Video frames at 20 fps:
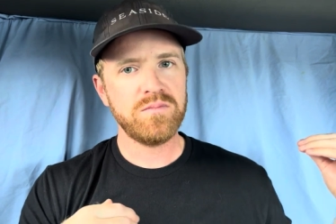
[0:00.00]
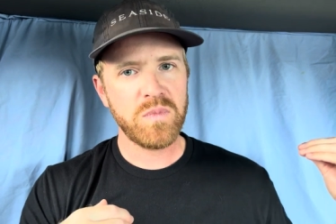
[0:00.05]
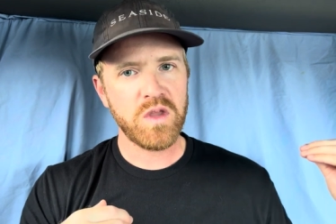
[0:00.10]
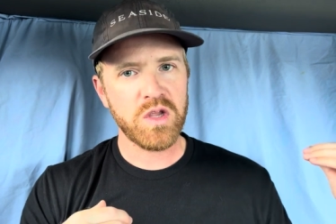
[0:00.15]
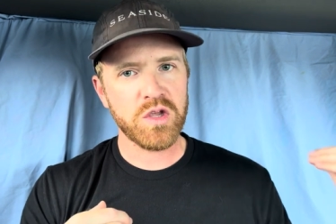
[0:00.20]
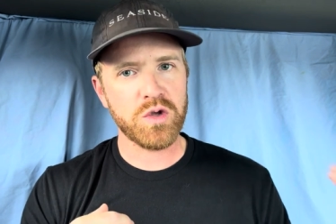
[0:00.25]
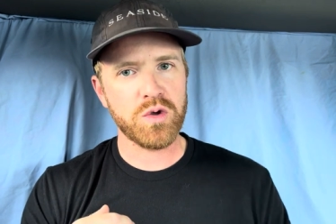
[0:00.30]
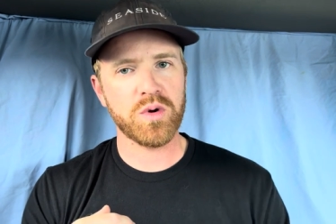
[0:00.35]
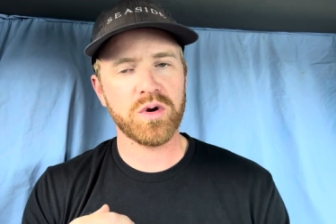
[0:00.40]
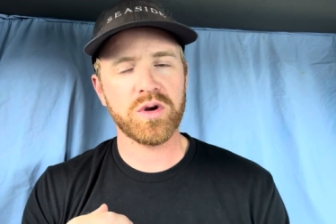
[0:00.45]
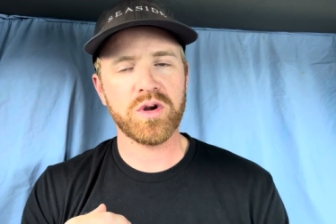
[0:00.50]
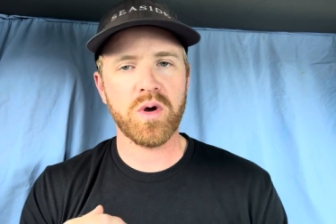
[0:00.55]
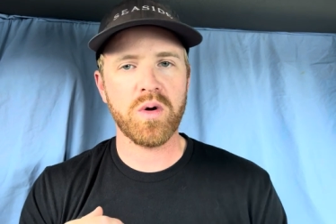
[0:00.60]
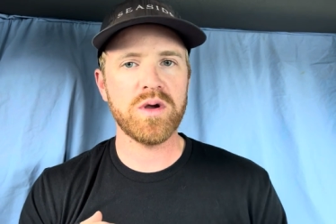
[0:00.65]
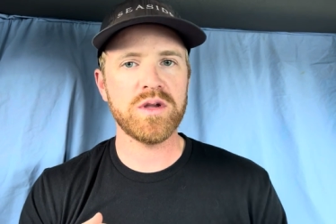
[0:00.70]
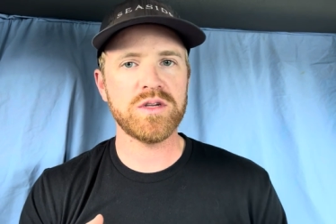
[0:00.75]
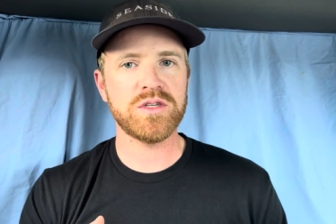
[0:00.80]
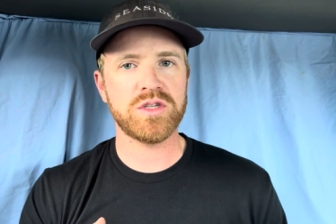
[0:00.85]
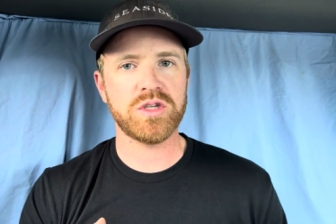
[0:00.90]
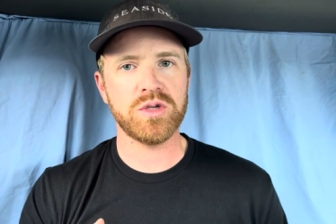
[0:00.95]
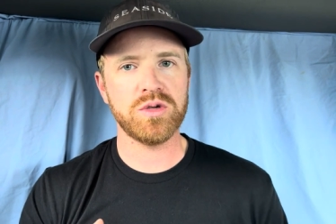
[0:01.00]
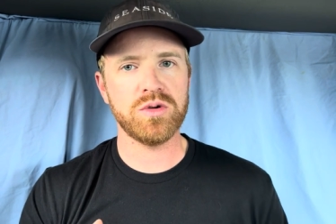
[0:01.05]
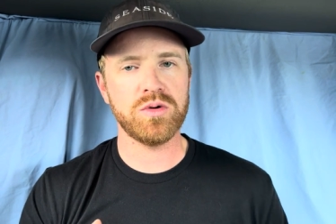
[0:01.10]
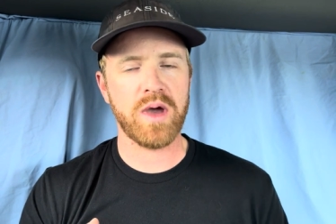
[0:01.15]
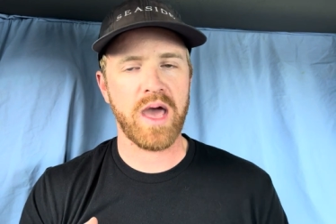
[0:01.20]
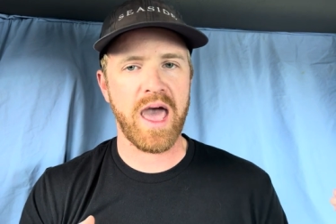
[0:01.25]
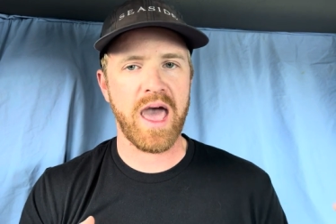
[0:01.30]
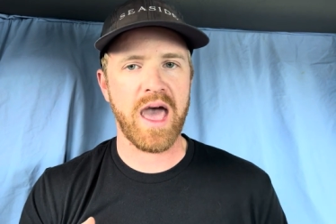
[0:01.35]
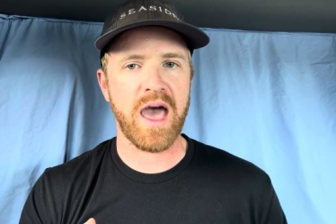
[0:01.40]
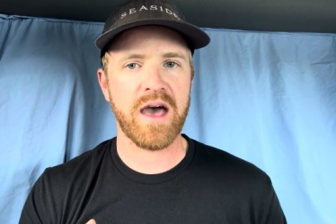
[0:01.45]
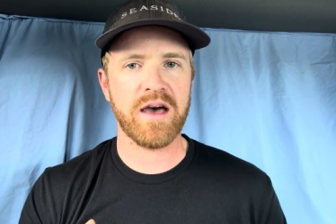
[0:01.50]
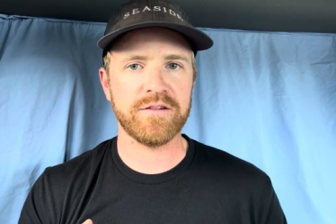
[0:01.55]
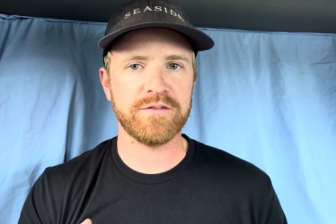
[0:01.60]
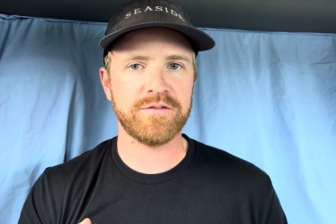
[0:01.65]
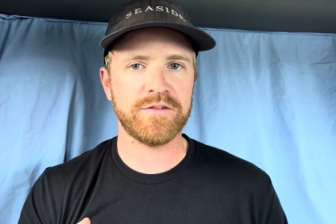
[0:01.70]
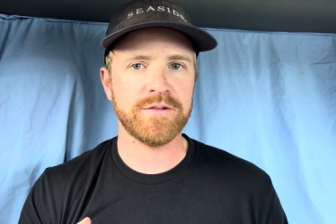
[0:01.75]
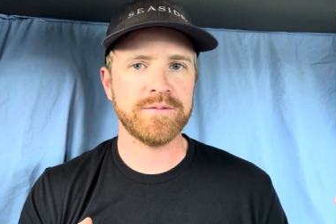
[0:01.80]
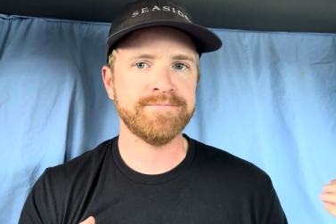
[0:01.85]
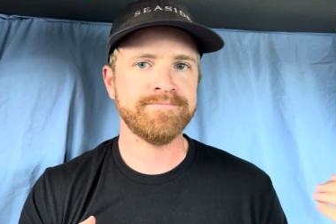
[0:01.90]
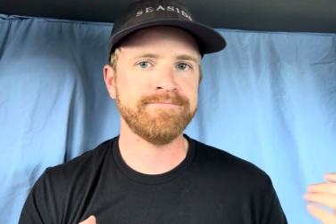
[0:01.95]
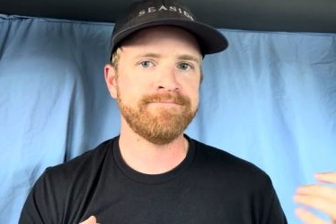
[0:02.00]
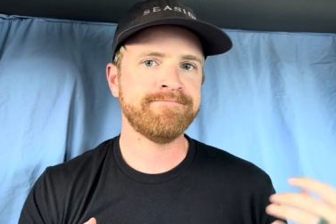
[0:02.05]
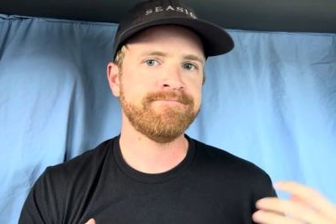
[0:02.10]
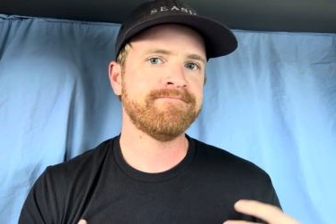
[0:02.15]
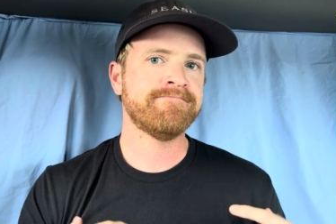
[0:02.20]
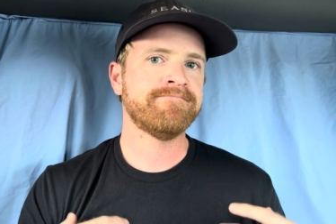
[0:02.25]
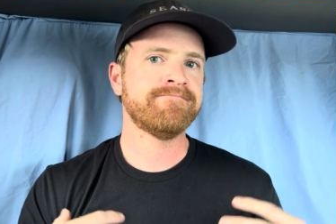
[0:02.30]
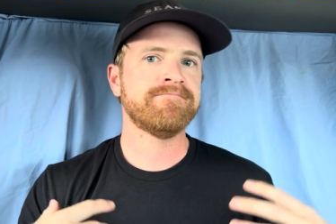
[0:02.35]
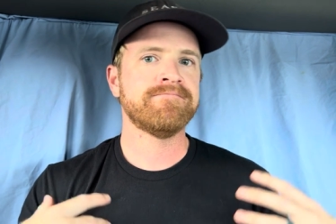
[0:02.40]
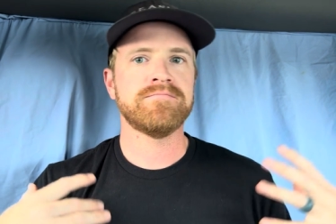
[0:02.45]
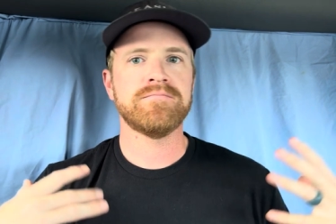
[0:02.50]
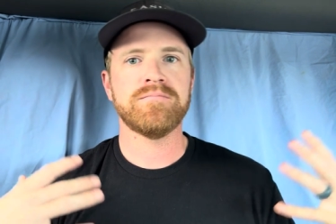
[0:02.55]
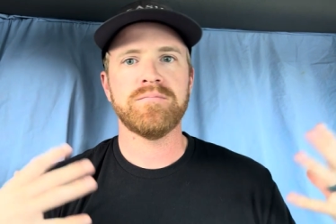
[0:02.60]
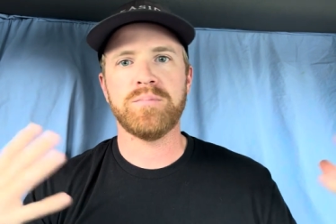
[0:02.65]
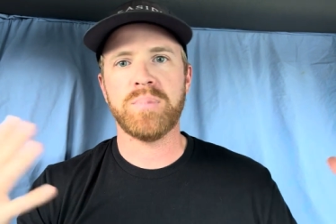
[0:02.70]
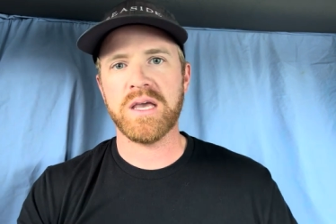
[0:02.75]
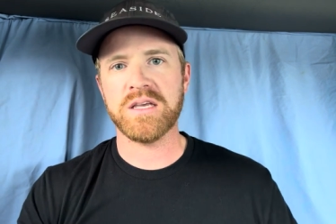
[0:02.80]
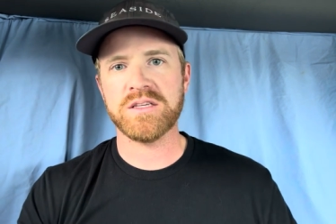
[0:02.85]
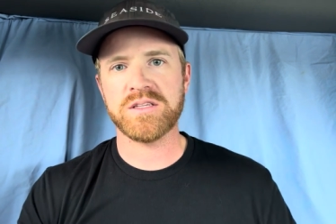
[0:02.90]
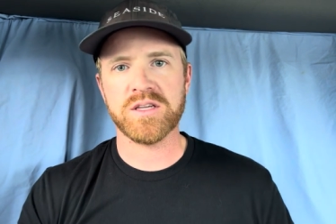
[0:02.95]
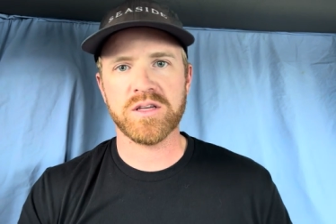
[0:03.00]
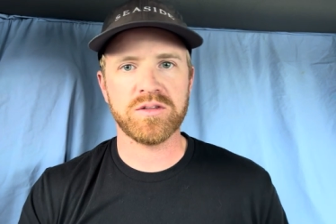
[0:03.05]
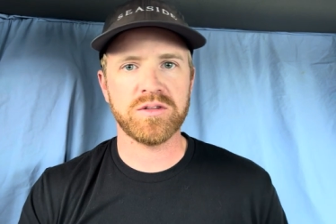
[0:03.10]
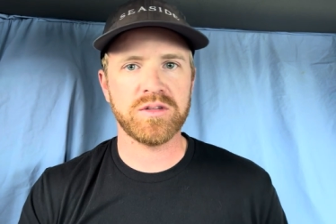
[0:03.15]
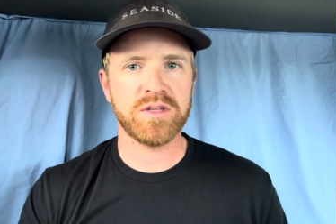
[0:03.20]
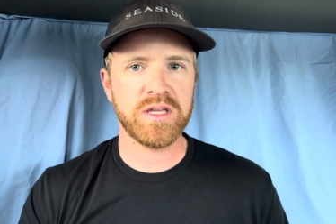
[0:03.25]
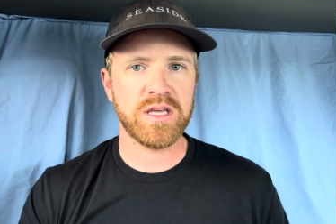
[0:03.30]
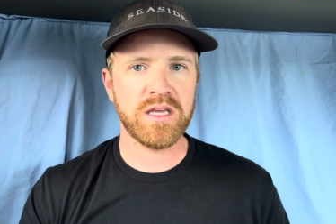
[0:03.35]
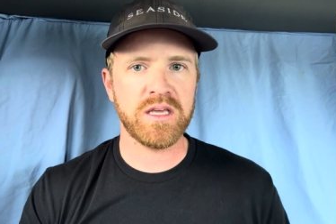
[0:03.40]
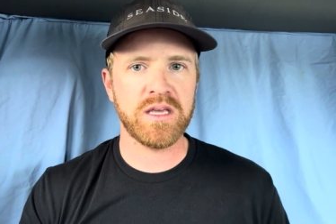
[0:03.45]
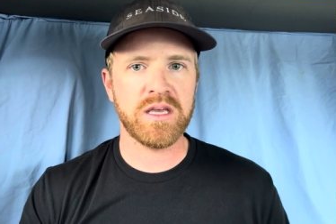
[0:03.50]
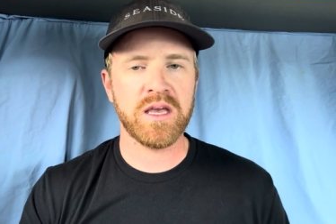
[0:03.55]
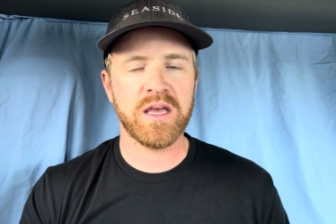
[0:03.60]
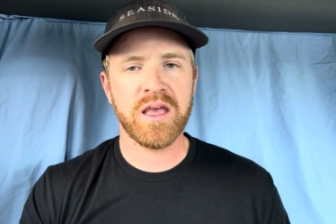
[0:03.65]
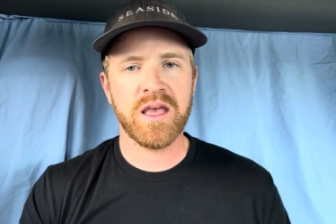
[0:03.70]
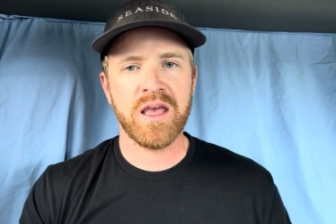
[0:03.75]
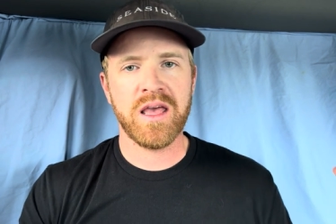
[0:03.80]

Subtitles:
you are going to have basically